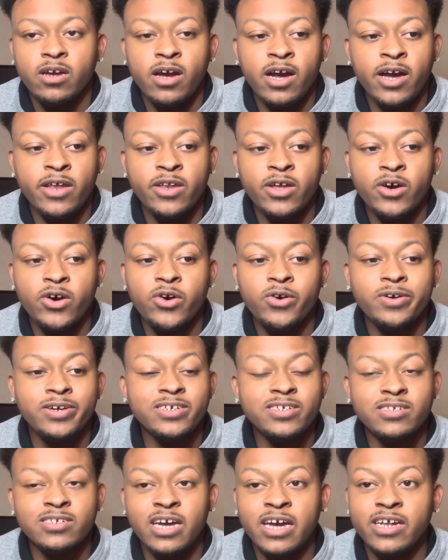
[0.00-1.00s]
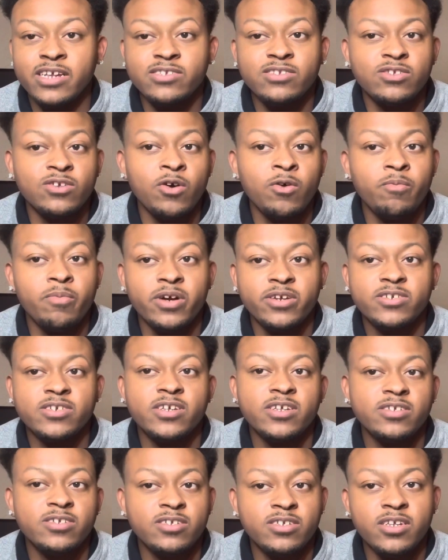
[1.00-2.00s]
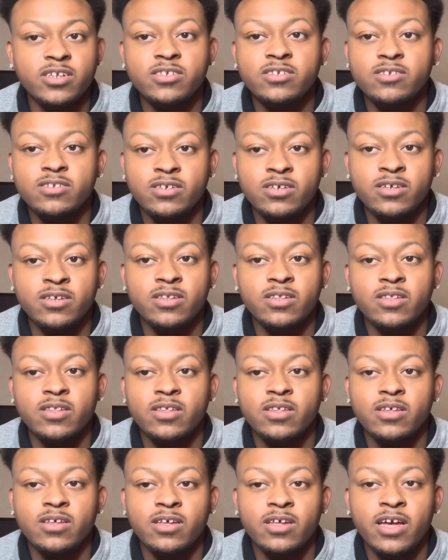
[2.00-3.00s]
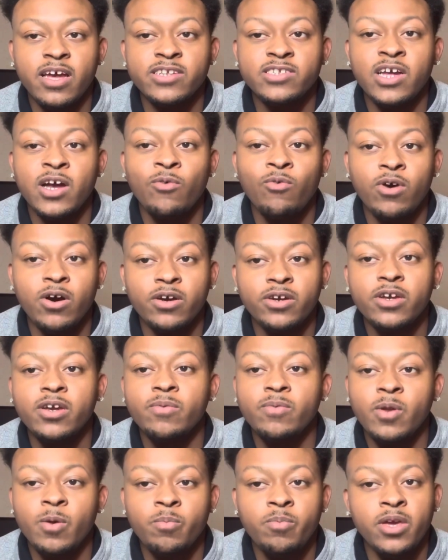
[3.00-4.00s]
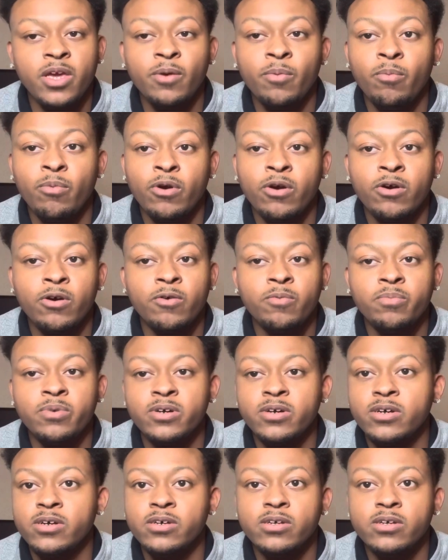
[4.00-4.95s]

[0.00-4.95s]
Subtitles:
I know he's not so much consistent as I want him to be, bro, but